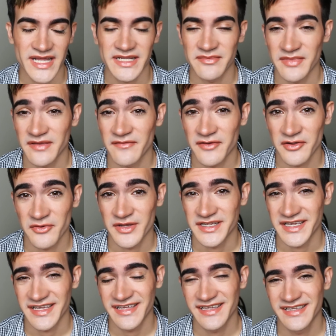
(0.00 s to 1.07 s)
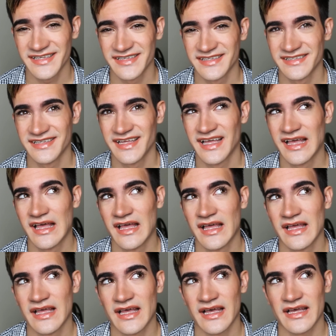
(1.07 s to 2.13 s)
mad at me for quitting,
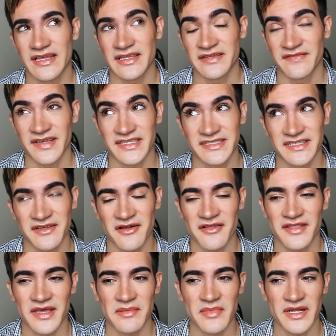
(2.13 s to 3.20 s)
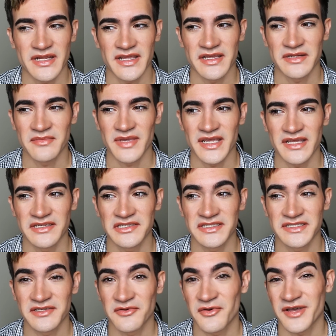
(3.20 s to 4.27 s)
investing all that money in me
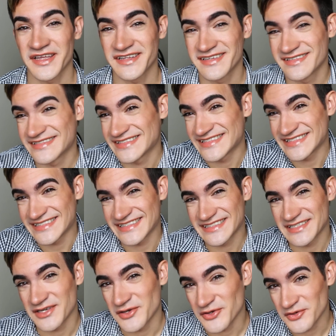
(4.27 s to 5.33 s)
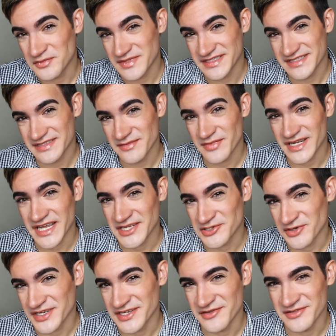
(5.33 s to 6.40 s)
just to quit. Oops, but I
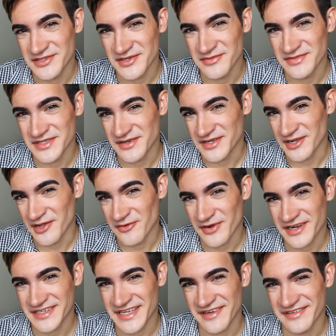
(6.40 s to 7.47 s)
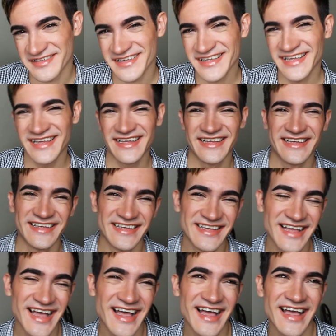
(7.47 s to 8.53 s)
joined YouTube, so it all worked
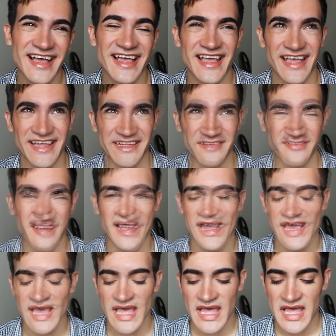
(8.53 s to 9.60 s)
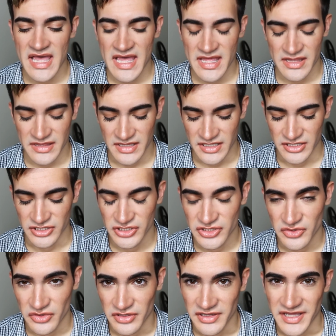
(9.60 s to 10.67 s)
out. Anyway, then
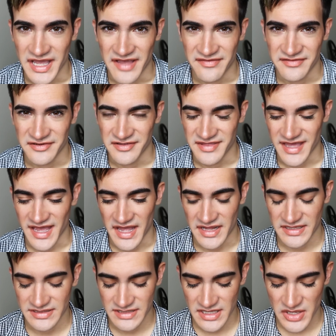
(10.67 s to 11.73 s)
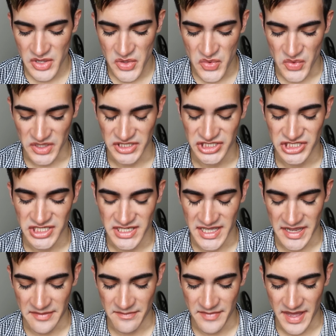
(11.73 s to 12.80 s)
shortly after that, when she
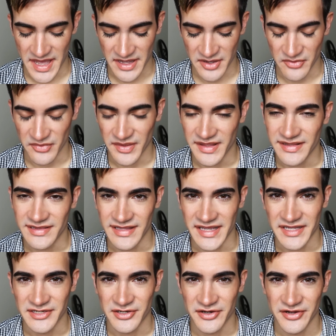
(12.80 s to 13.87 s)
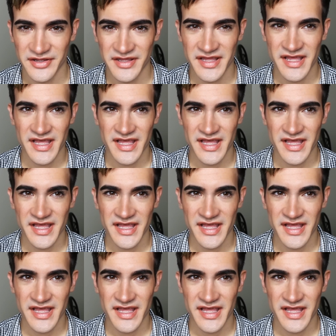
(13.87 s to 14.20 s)
came back a week later,